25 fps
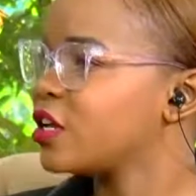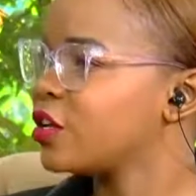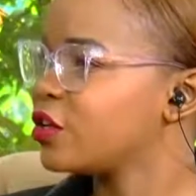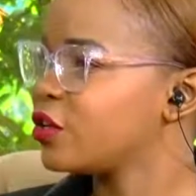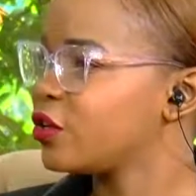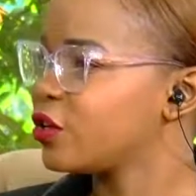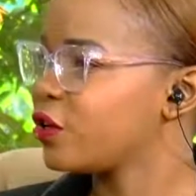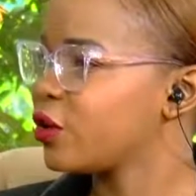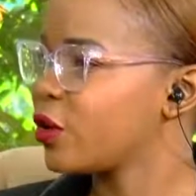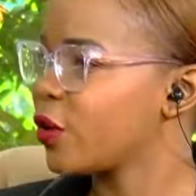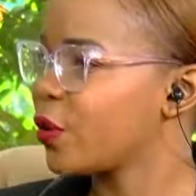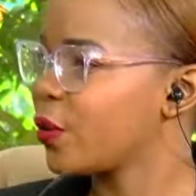
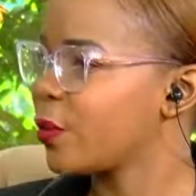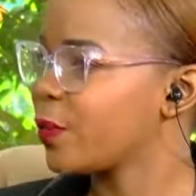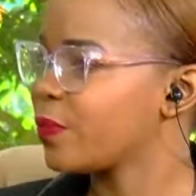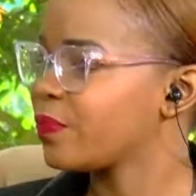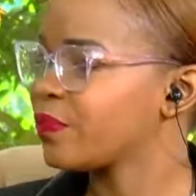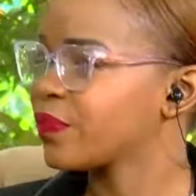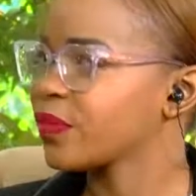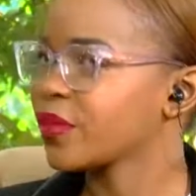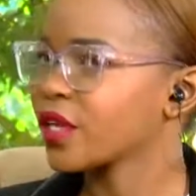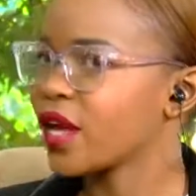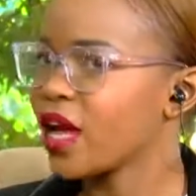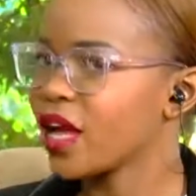You know,
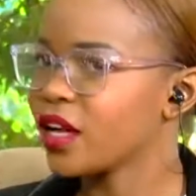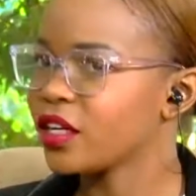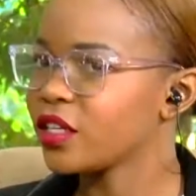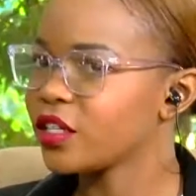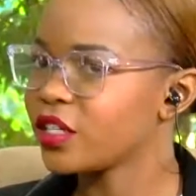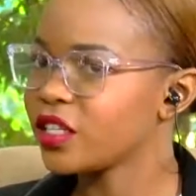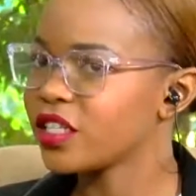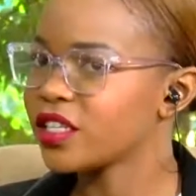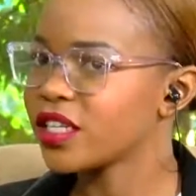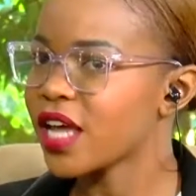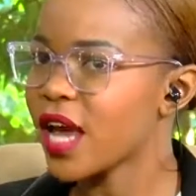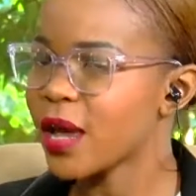and
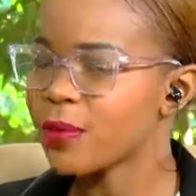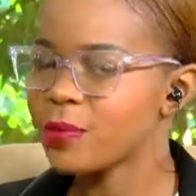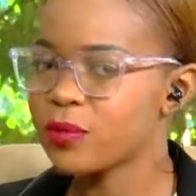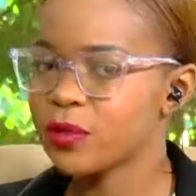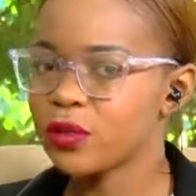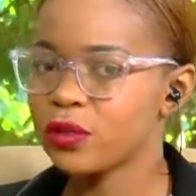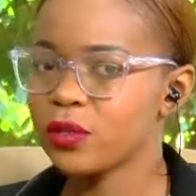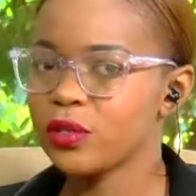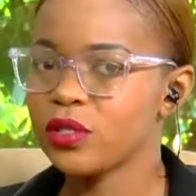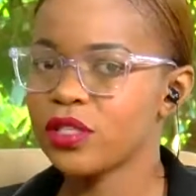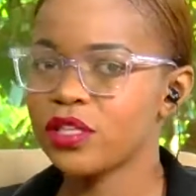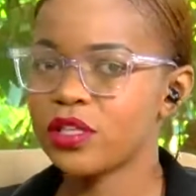it is
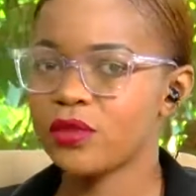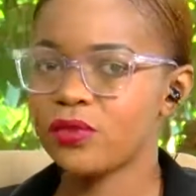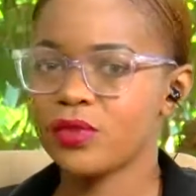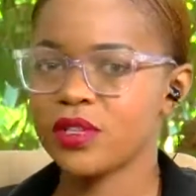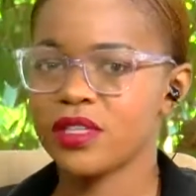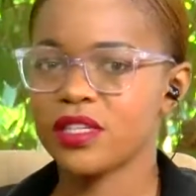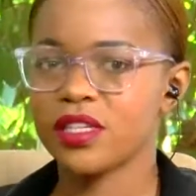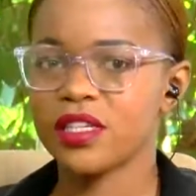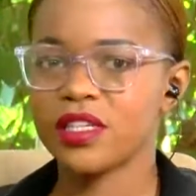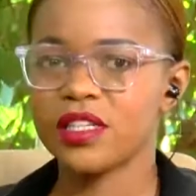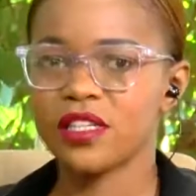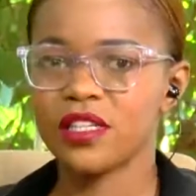absolutely
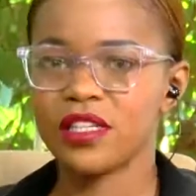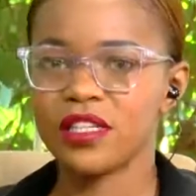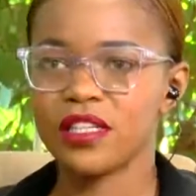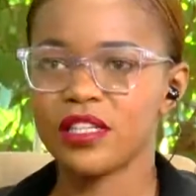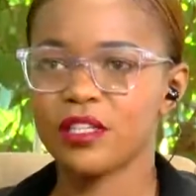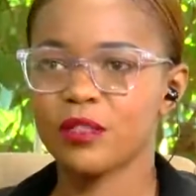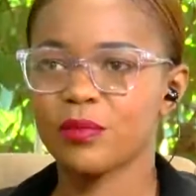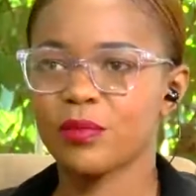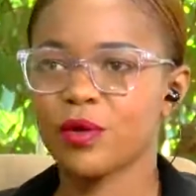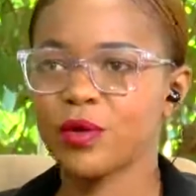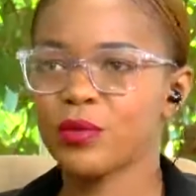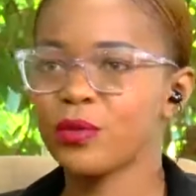
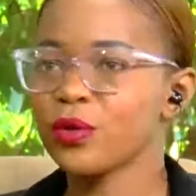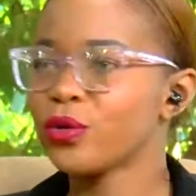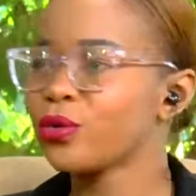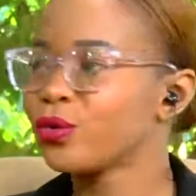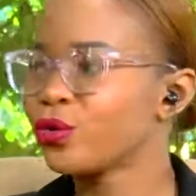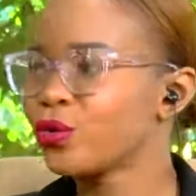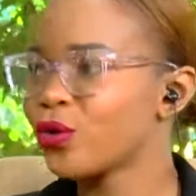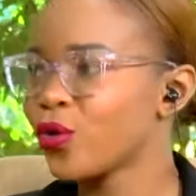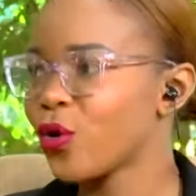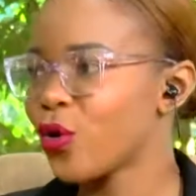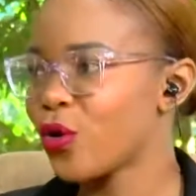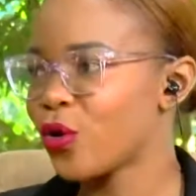ridiculous, but we
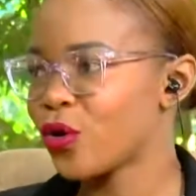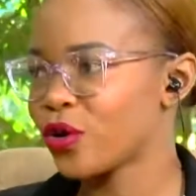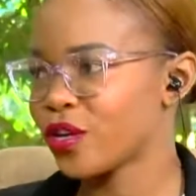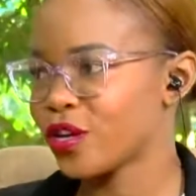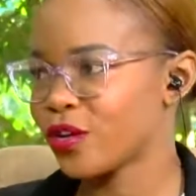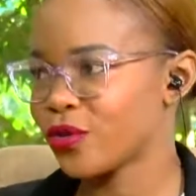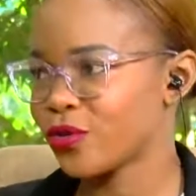could go on and